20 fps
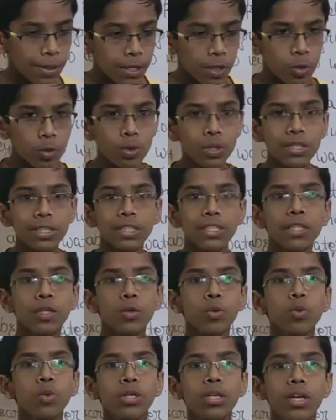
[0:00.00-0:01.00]
root is a
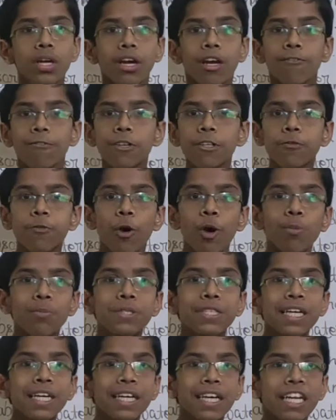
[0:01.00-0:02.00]
root which
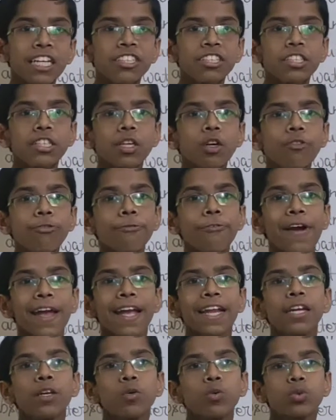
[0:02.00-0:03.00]
forms the cluster of
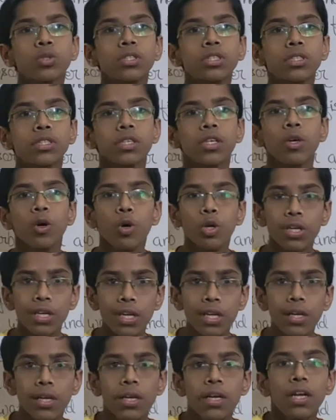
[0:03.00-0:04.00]
fine roots.
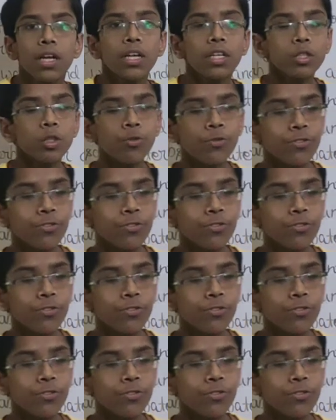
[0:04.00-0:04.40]
Okay, so